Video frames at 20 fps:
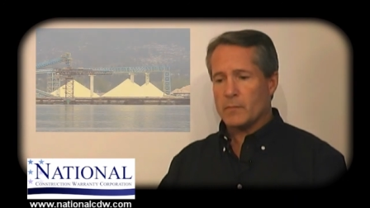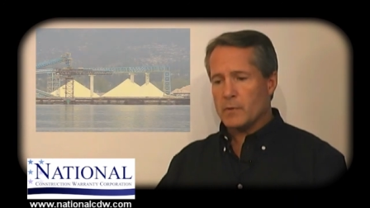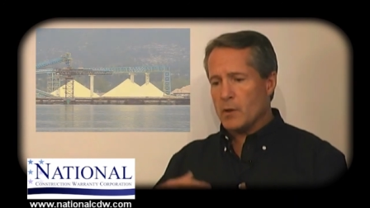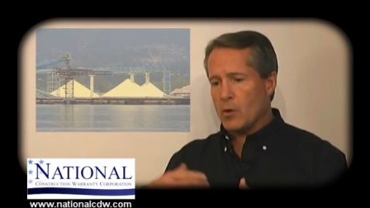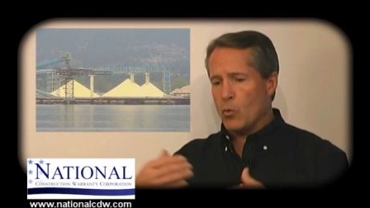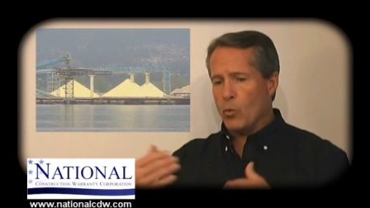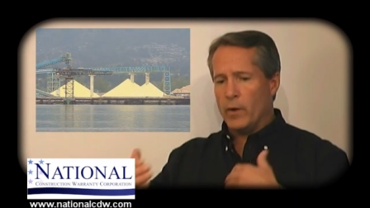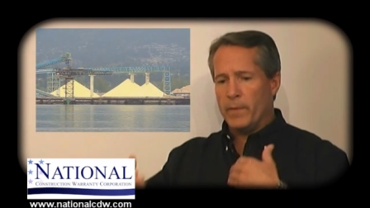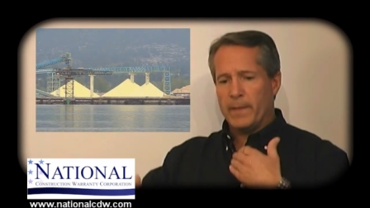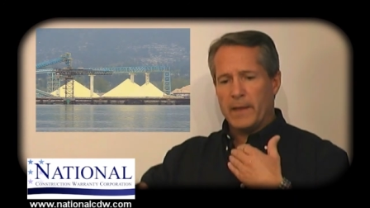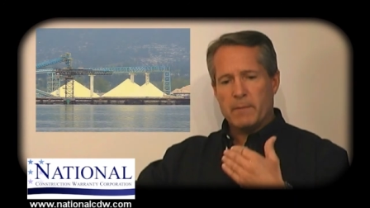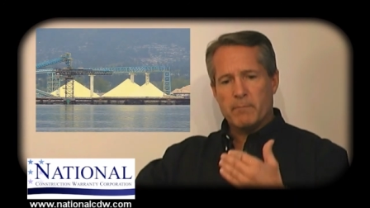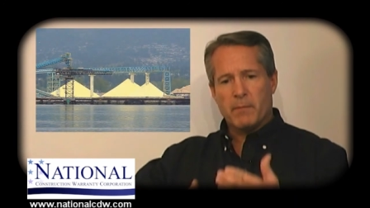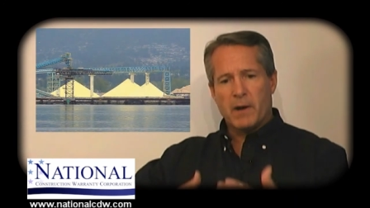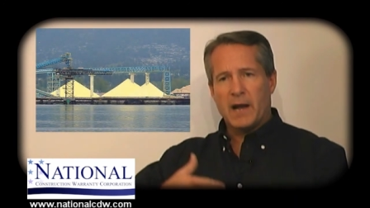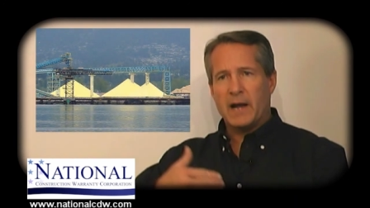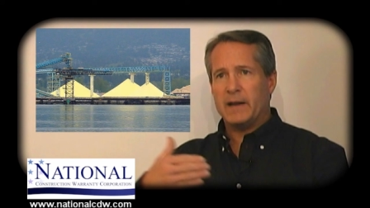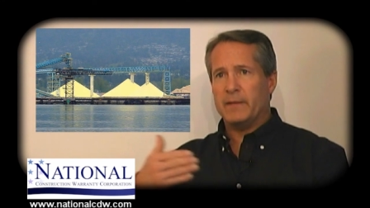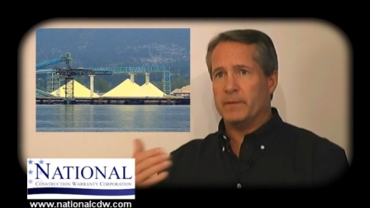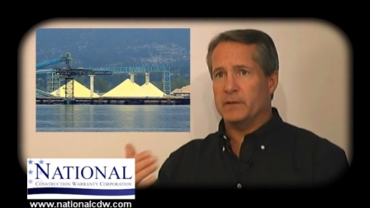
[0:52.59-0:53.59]
When they
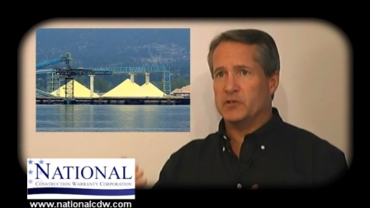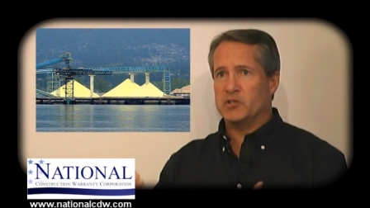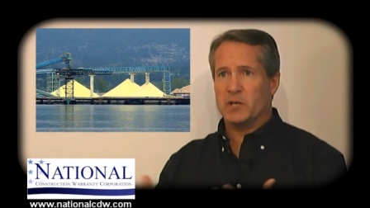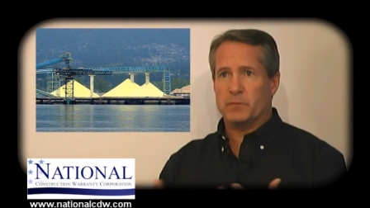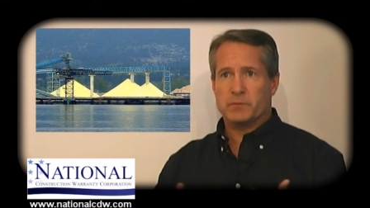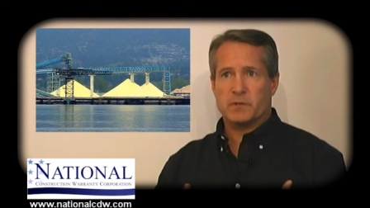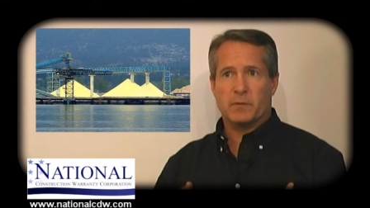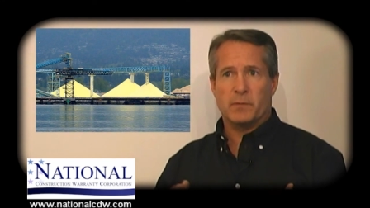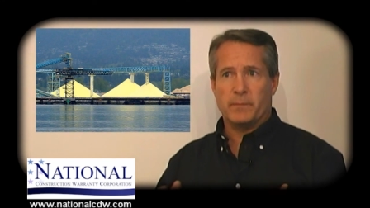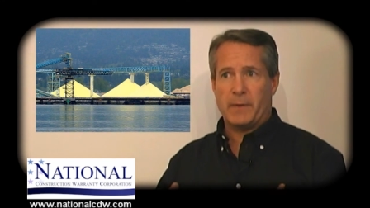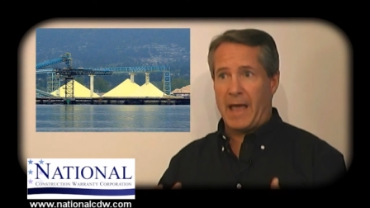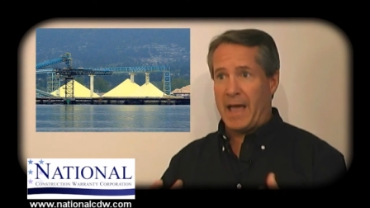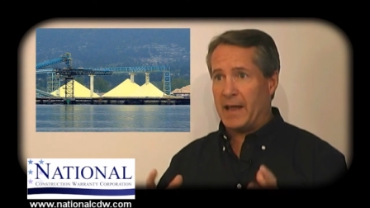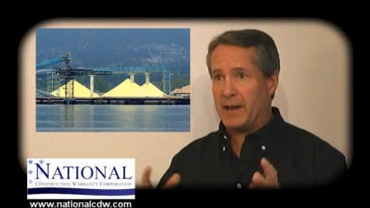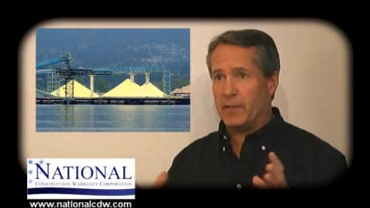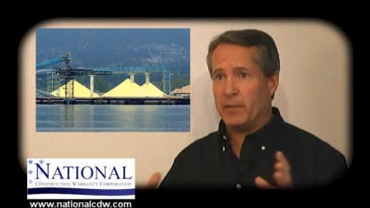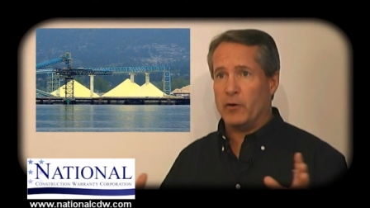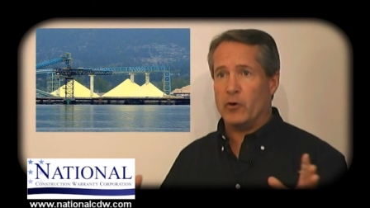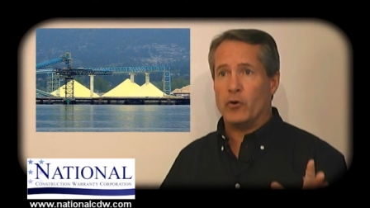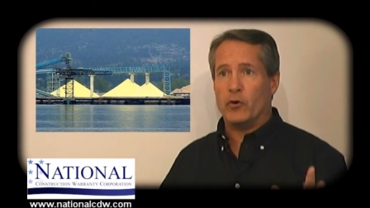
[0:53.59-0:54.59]
mined the gypsum out
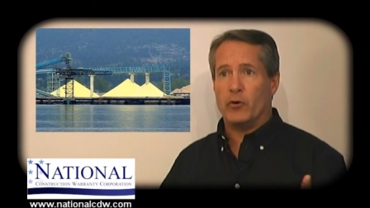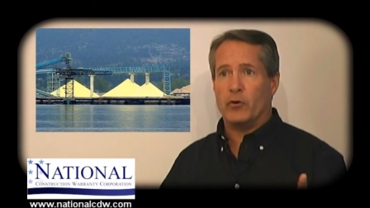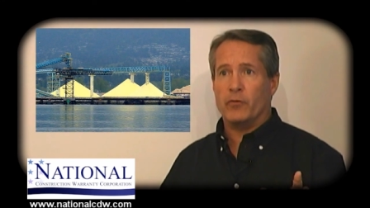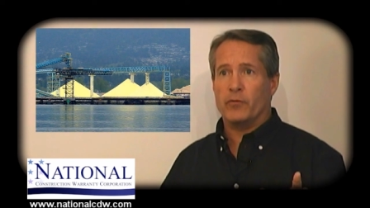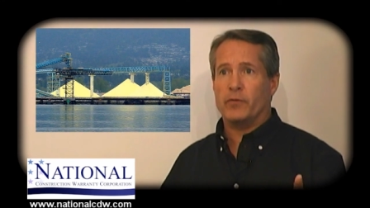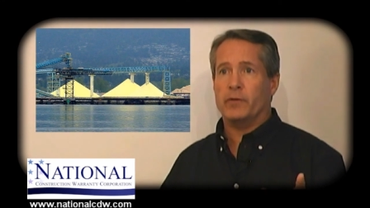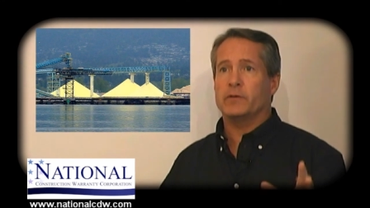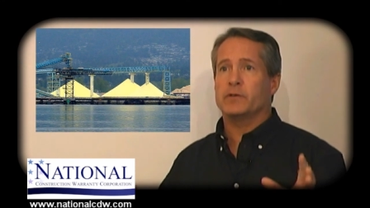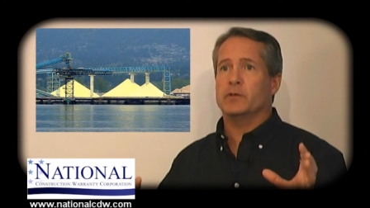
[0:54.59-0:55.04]
of the earth